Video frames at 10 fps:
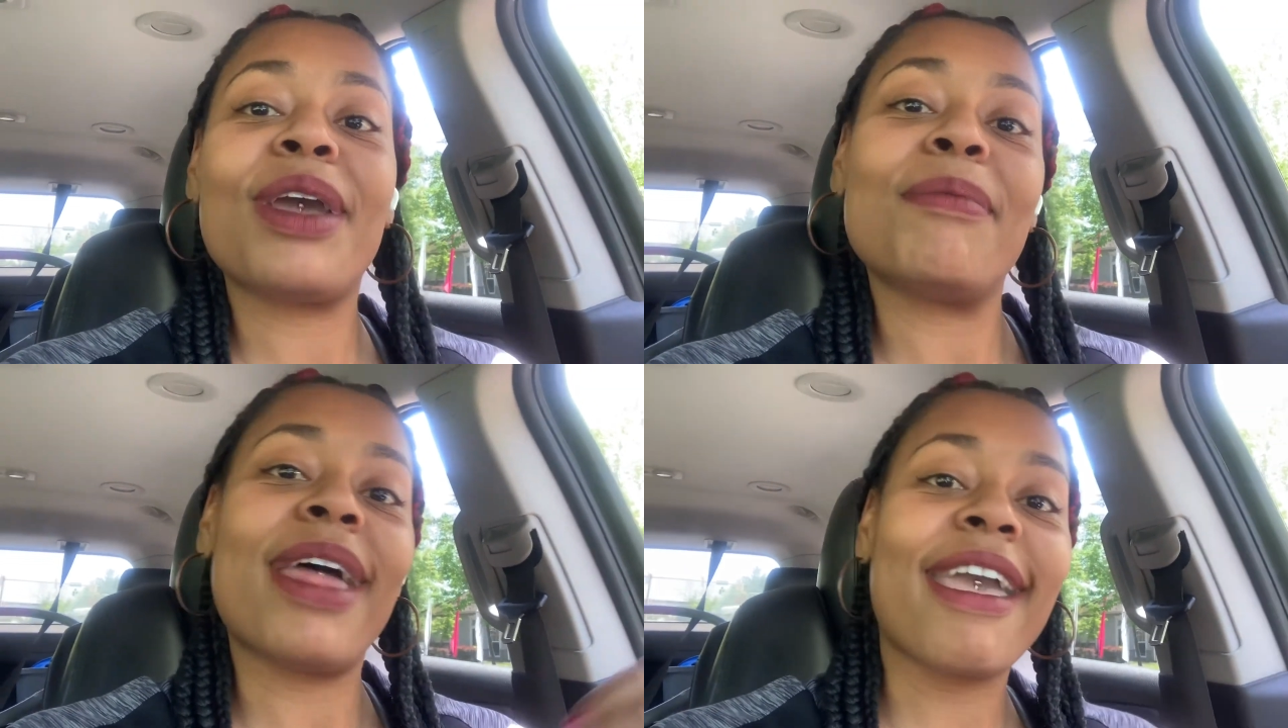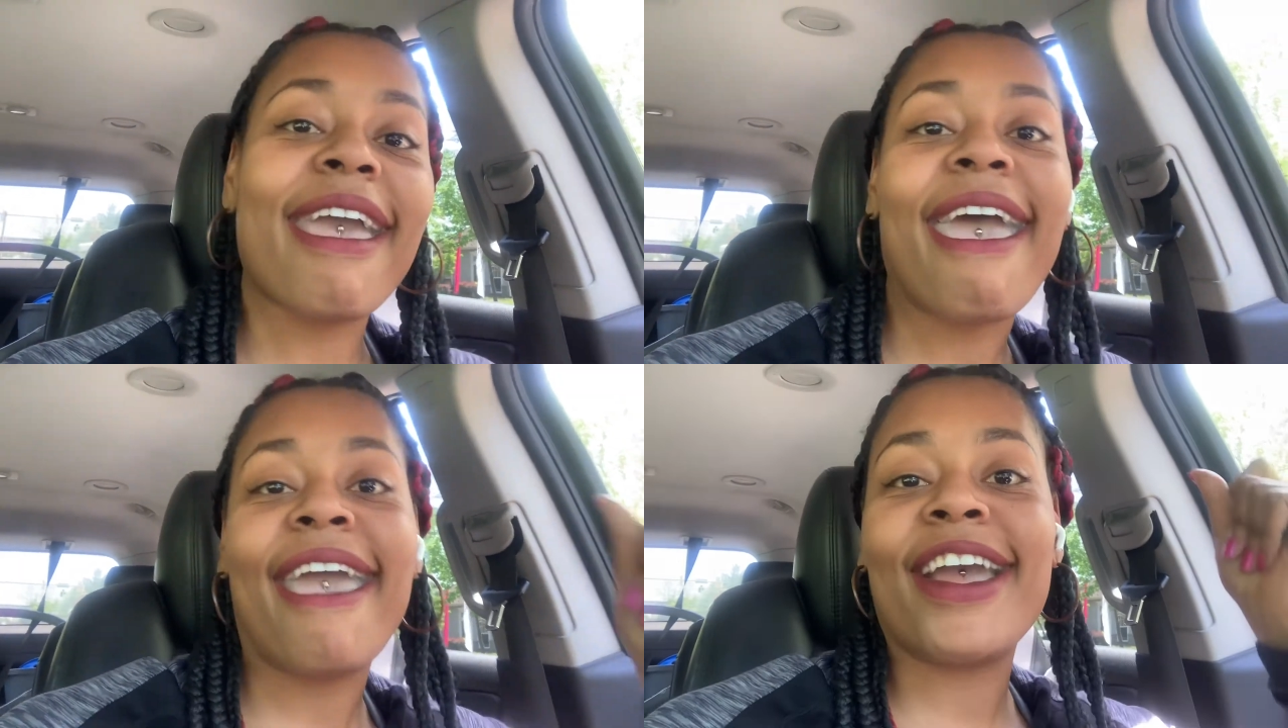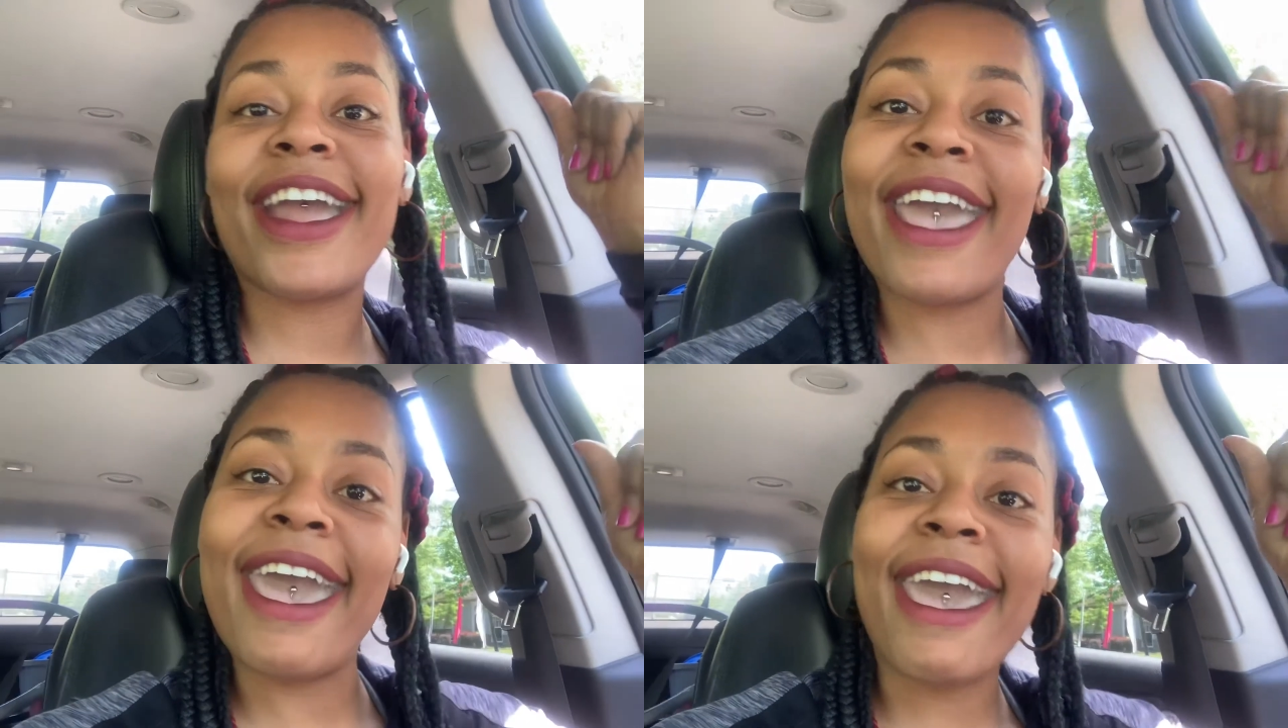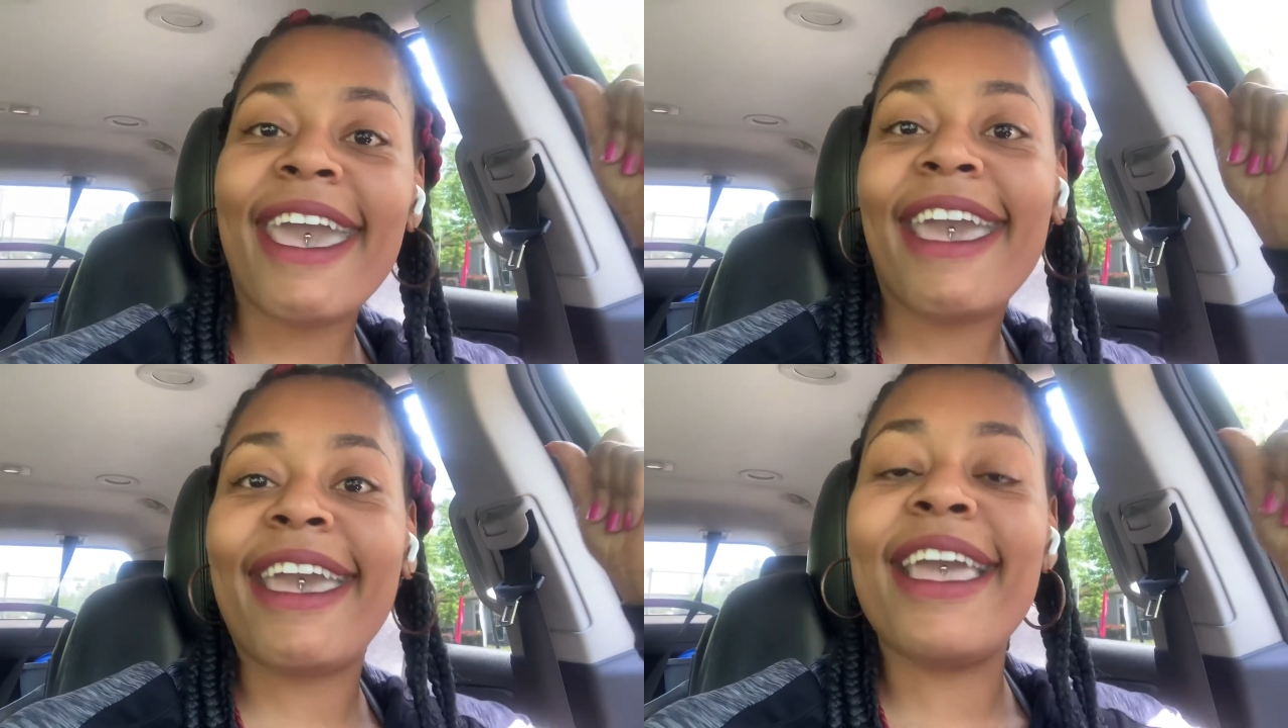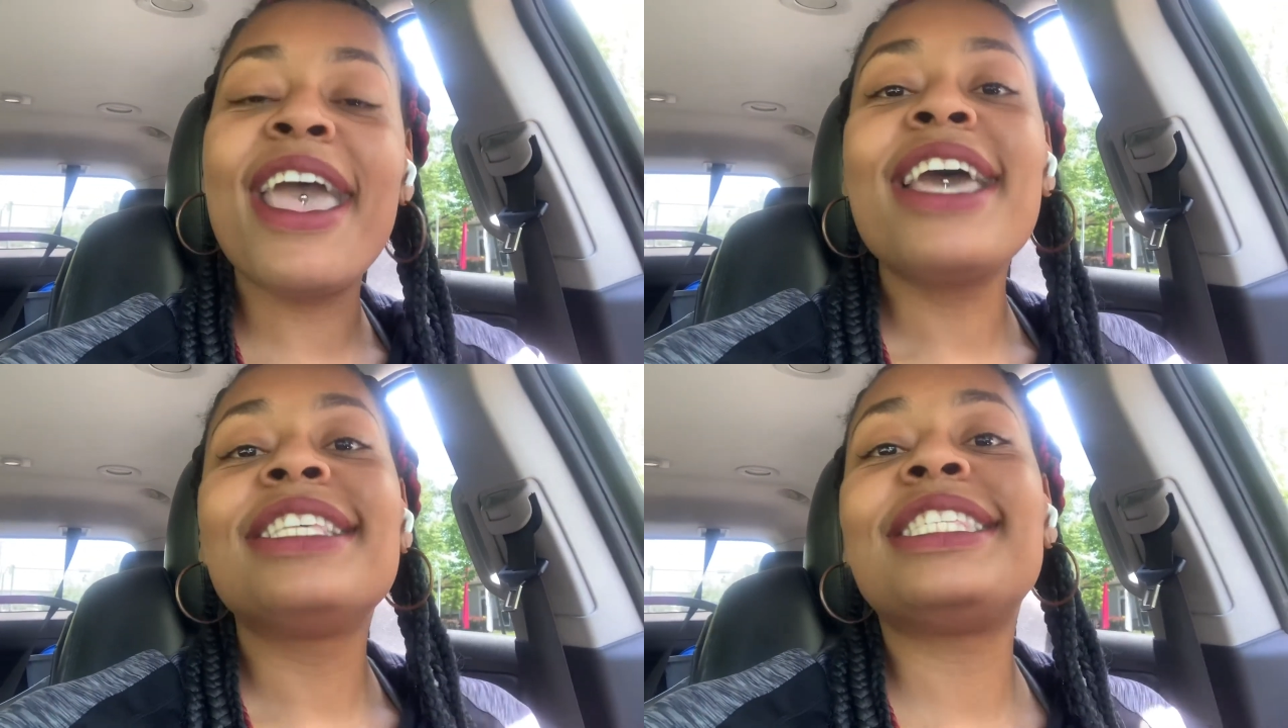You're going to be like, hey, girl, hey.
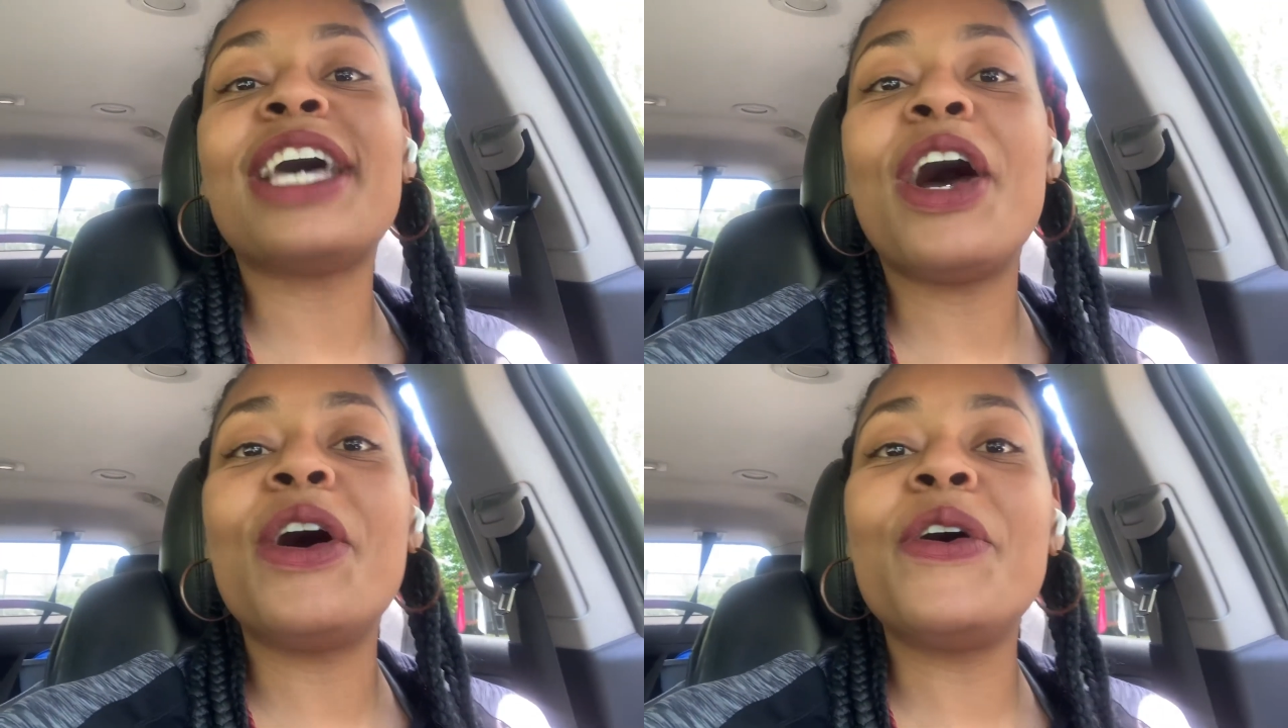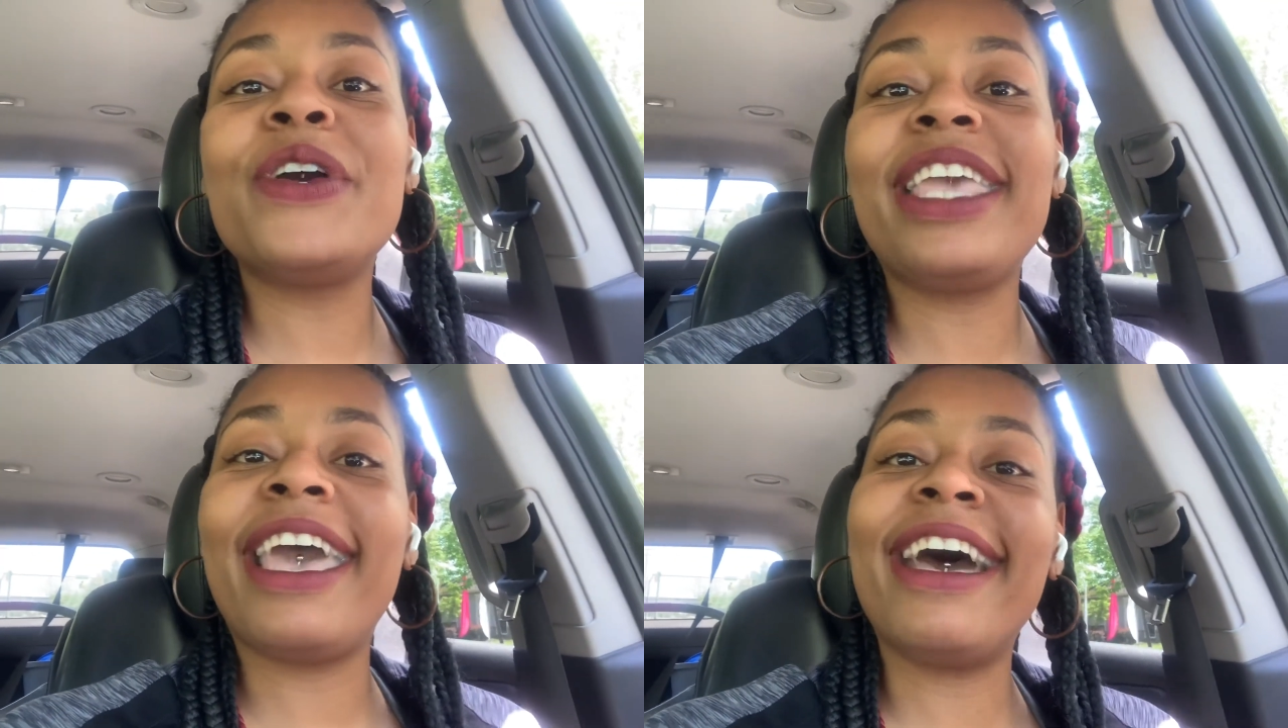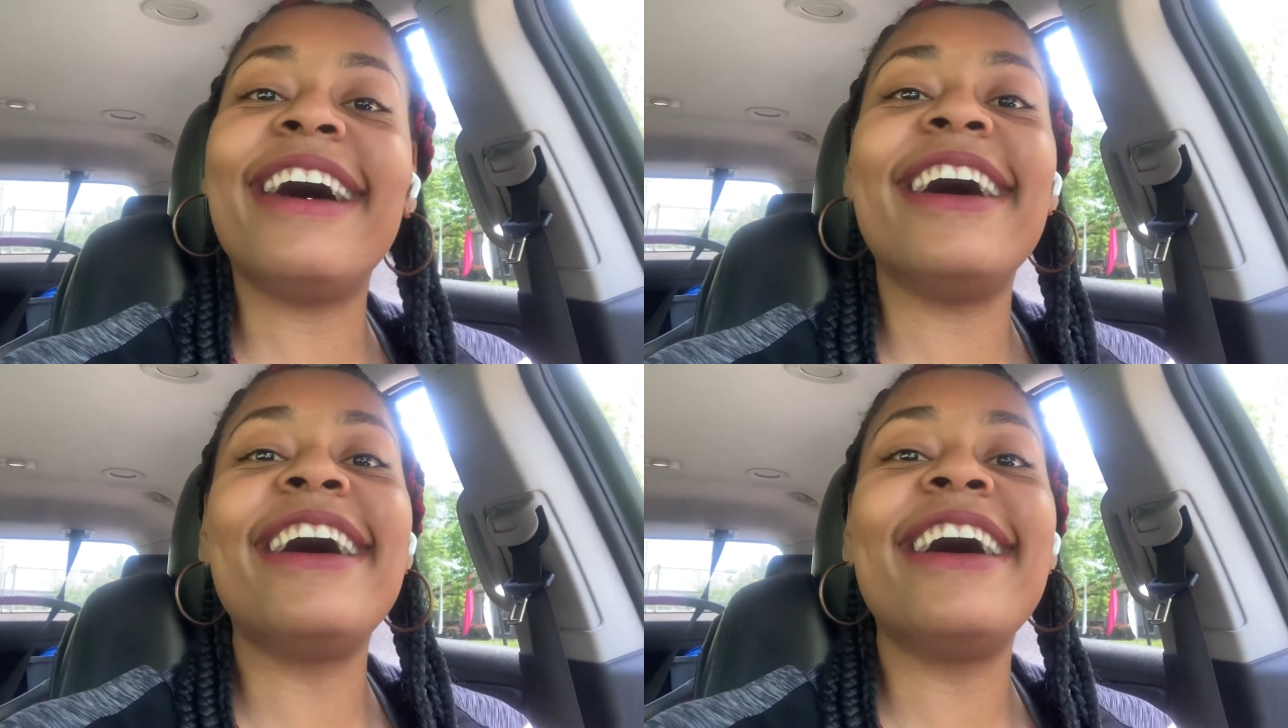So, yeah,